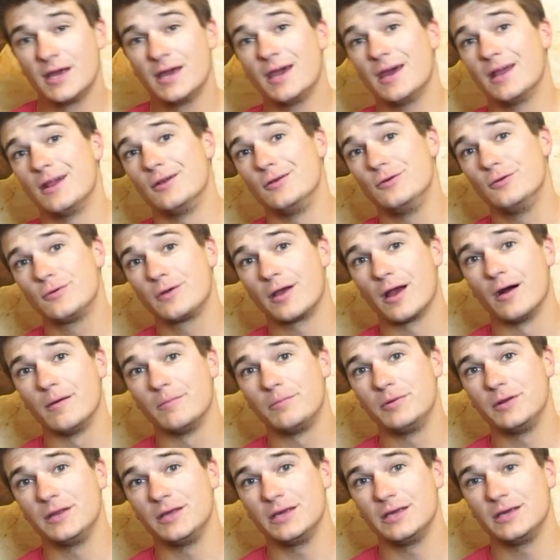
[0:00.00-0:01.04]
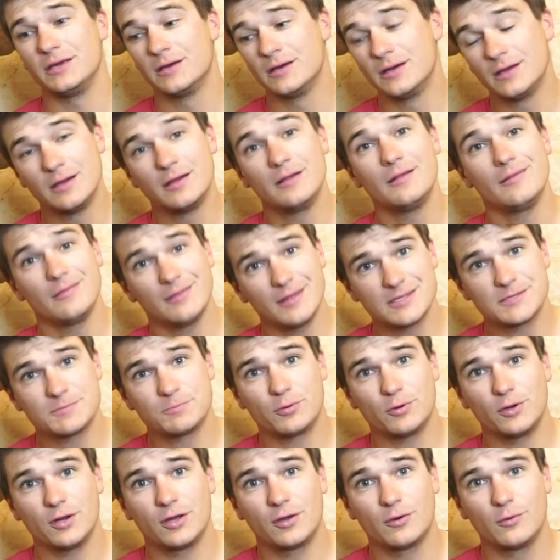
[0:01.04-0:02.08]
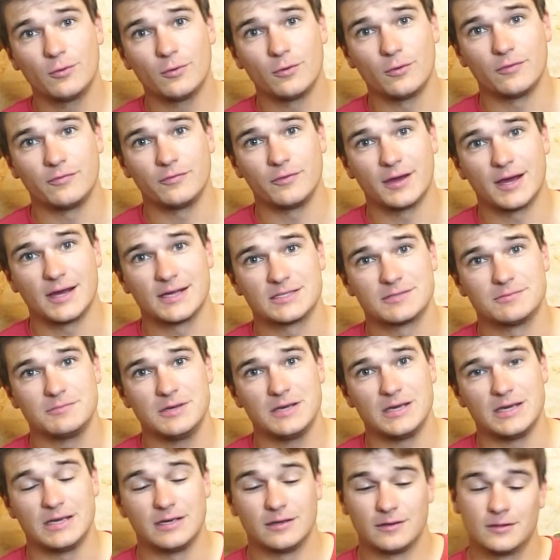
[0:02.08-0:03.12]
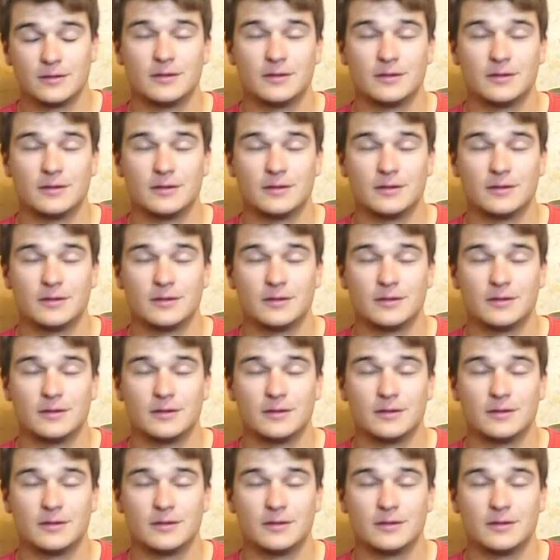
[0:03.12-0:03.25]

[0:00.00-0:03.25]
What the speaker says: and a new company that's pretty cool if you ask me.